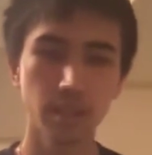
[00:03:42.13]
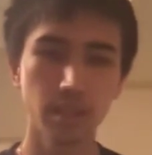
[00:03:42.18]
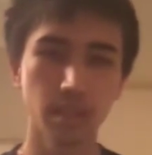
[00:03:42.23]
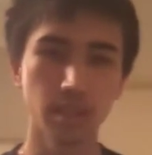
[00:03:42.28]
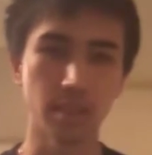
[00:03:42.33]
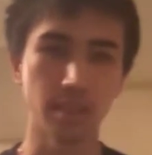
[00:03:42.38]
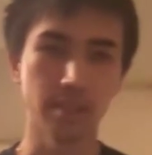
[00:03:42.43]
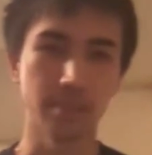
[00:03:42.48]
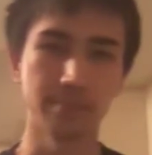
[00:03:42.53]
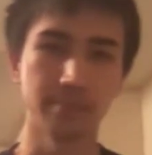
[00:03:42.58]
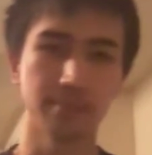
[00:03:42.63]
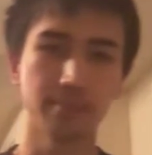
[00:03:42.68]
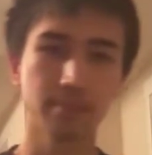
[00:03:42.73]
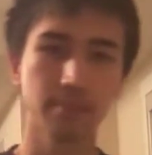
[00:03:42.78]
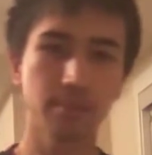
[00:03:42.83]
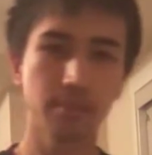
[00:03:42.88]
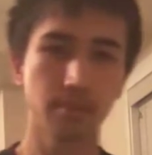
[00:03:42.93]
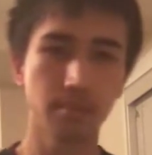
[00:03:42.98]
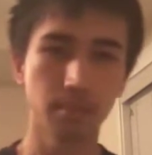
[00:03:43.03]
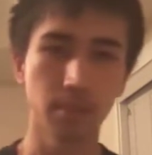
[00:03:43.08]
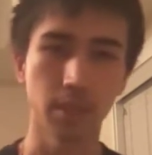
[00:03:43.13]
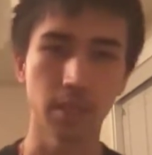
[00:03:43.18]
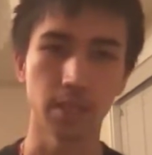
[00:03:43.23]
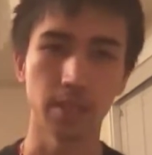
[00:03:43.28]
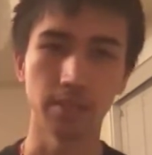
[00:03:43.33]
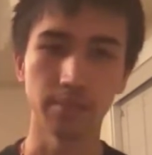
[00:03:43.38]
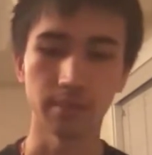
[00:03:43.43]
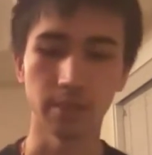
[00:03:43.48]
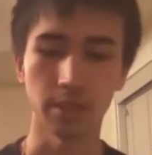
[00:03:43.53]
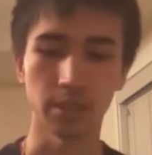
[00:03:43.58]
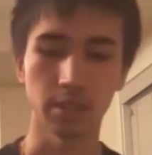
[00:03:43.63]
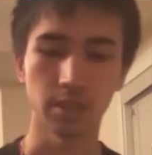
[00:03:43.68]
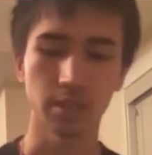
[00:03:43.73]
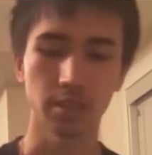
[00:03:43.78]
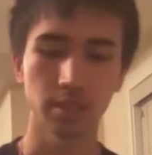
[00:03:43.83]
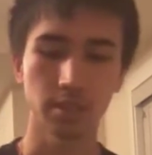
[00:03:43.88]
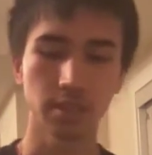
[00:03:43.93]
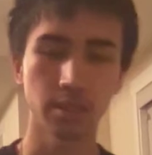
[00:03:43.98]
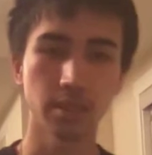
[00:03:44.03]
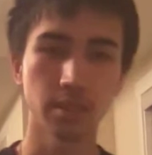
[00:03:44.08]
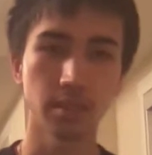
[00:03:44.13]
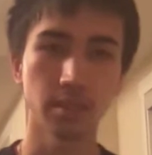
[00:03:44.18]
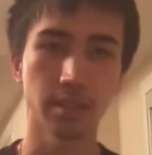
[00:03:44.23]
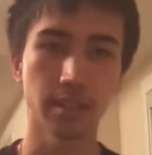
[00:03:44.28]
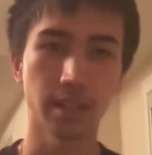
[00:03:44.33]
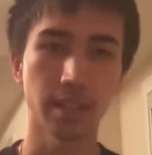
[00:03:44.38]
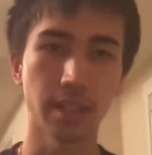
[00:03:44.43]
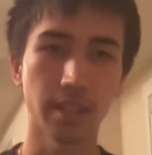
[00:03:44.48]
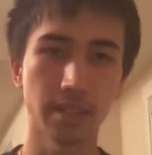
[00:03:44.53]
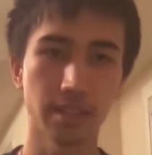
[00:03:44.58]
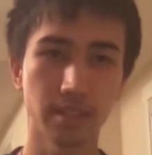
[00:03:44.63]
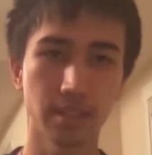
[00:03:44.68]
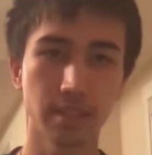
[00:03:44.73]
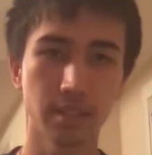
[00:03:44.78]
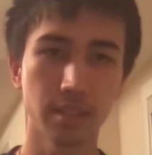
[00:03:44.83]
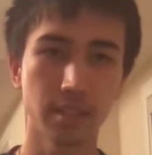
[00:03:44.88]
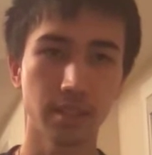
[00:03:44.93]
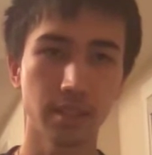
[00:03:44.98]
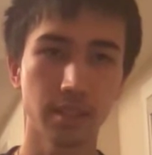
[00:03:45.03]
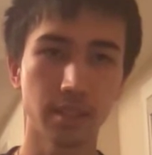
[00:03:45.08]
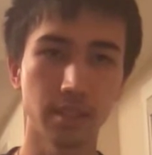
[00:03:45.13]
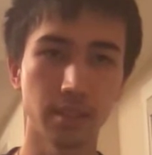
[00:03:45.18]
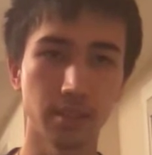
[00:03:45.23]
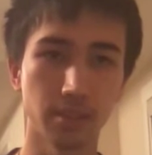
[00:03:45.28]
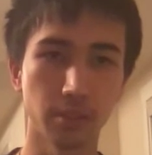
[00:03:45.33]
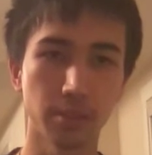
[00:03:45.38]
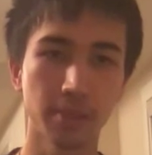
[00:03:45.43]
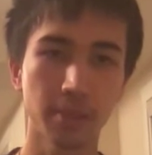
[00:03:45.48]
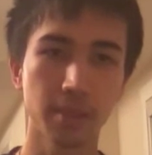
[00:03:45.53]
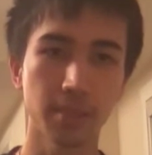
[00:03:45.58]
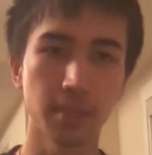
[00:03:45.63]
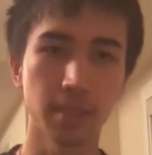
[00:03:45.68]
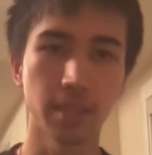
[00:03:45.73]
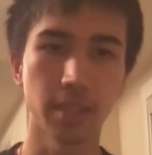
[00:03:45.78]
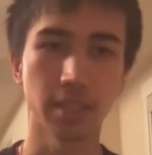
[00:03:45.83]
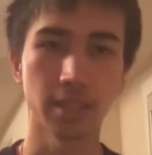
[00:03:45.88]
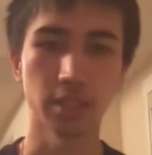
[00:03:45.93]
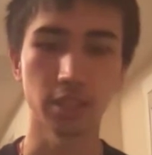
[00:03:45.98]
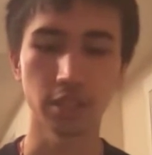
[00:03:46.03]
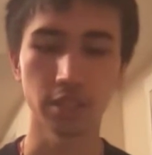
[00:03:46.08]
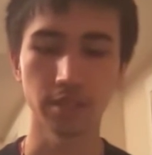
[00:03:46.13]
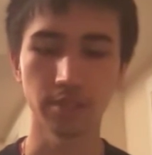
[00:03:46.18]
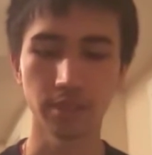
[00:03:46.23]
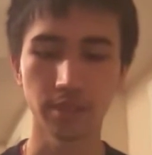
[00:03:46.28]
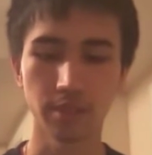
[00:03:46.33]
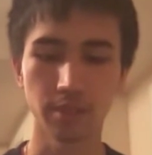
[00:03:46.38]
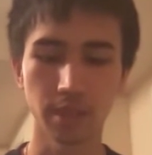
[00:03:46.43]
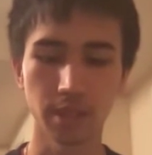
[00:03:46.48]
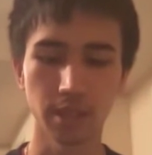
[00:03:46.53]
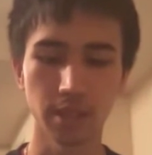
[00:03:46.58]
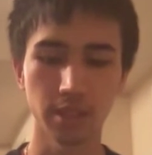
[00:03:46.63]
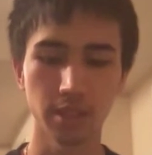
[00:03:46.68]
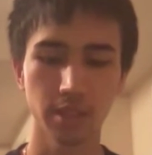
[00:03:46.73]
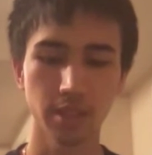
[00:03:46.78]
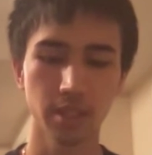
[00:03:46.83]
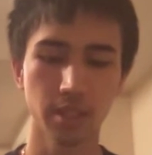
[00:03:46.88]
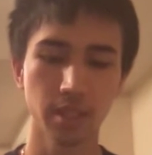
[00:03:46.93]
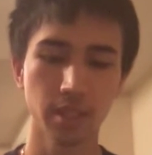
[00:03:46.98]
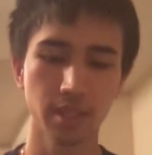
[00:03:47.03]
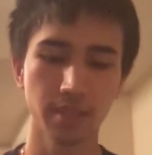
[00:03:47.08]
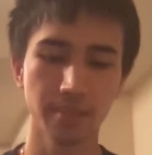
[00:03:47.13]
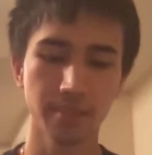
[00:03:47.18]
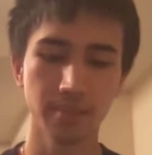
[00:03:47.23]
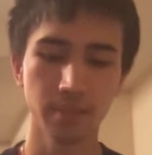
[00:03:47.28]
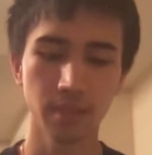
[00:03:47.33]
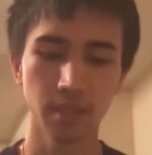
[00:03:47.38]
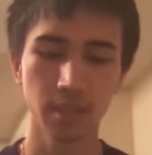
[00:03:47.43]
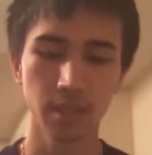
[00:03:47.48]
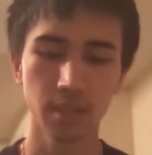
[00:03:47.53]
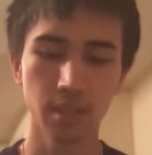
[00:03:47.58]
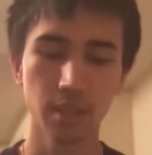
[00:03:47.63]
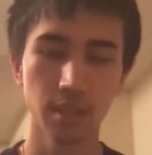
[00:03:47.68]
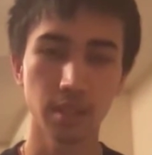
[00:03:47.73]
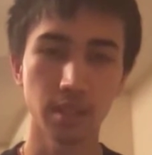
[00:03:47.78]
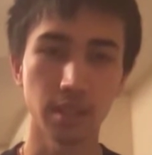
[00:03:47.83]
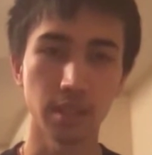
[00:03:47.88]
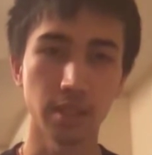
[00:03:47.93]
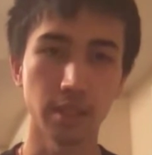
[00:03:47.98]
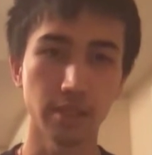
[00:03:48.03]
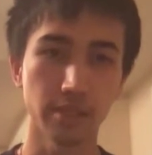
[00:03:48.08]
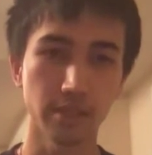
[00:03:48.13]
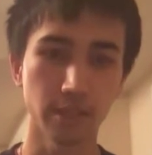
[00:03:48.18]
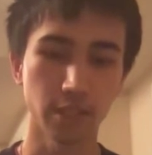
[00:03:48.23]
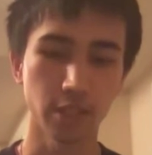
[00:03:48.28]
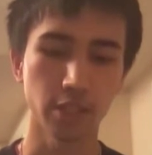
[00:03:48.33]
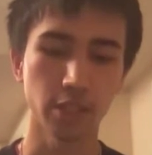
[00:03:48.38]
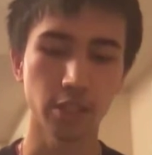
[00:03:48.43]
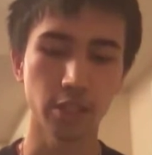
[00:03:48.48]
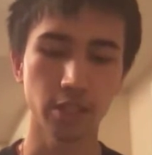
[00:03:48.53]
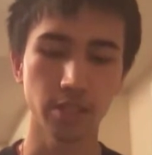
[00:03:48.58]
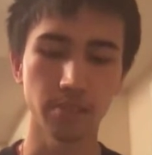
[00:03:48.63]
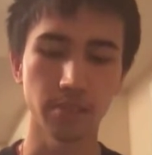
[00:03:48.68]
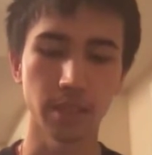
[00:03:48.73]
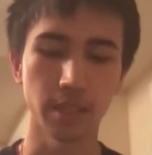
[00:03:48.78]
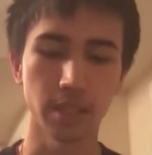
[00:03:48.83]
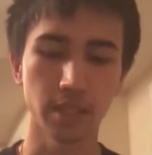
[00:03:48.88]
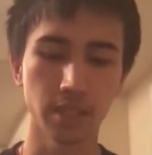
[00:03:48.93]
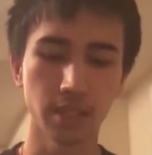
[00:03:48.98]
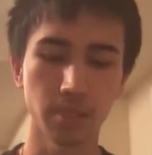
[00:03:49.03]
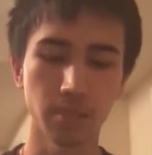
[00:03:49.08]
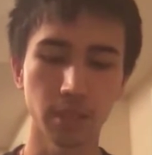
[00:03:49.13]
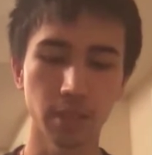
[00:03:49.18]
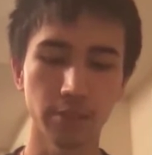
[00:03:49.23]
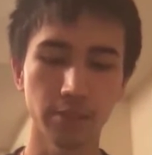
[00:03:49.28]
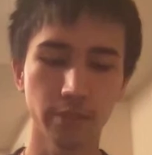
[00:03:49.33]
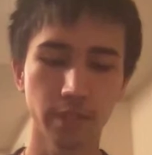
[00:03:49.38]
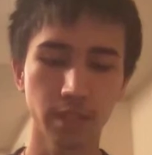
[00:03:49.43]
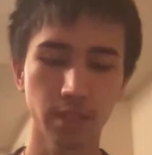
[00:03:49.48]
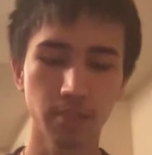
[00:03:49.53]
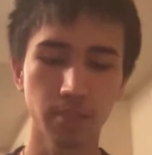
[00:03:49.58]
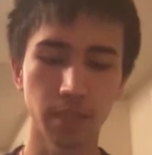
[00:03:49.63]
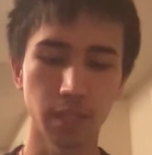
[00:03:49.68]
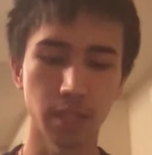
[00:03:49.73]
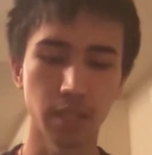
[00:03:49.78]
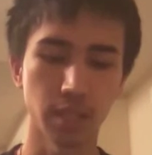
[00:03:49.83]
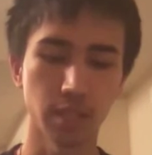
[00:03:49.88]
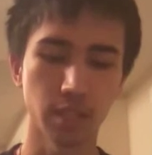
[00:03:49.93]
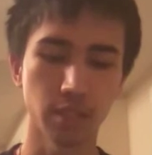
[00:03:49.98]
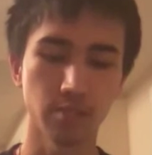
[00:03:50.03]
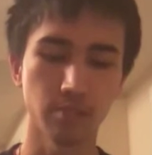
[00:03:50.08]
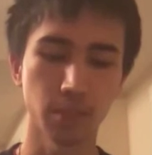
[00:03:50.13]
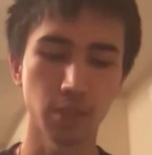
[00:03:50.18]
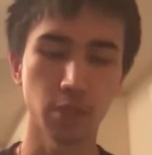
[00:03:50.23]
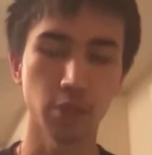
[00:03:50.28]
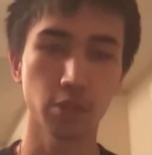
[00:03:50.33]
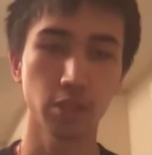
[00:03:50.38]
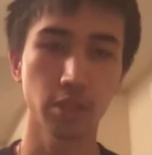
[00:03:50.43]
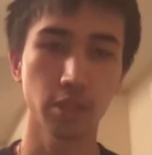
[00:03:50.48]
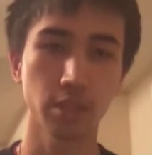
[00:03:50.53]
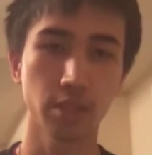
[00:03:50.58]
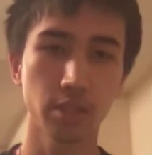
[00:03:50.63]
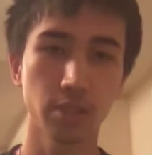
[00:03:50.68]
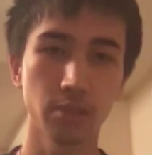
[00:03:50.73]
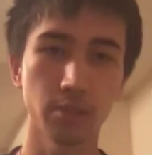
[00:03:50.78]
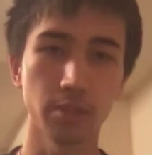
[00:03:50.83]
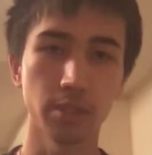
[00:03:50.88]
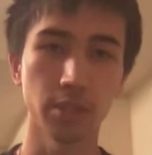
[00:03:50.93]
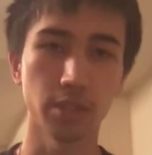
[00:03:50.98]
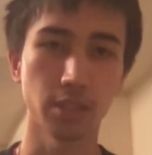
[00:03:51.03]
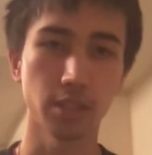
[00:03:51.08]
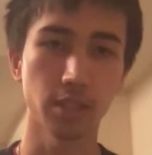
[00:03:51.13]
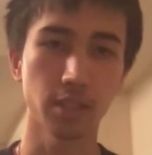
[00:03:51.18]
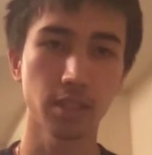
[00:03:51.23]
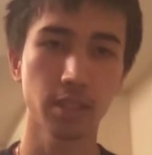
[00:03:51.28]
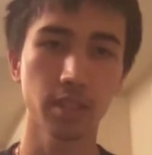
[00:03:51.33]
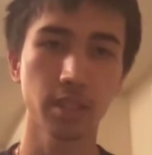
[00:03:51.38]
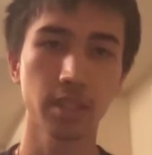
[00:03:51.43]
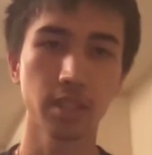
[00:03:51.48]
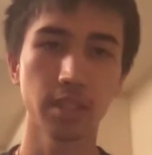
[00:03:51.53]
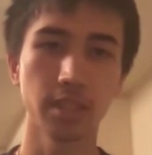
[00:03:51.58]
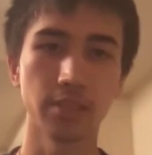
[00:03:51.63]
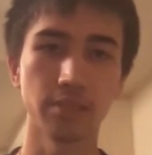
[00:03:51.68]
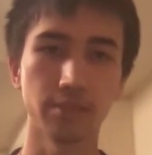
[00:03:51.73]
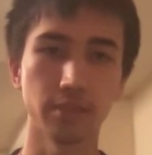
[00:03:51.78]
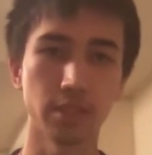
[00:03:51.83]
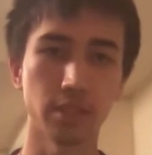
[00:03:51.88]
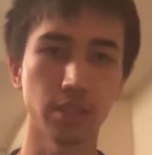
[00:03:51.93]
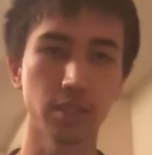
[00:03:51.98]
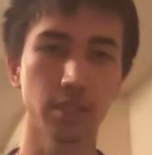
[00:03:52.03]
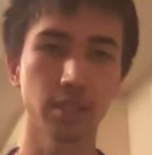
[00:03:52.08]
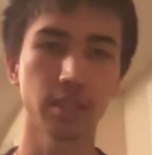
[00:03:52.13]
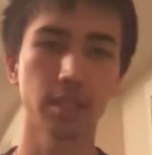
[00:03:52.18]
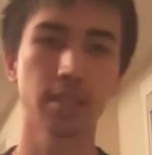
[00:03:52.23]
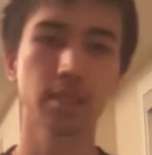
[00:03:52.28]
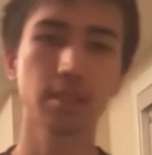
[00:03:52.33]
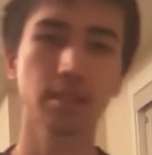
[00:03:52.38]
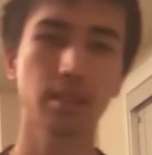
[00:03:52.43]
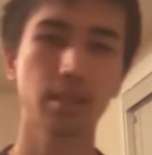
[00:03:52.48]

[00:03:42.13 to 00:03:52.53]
but that enormous amount of energy requires enough energy to make a perfect balance of motion horizontally and vertically.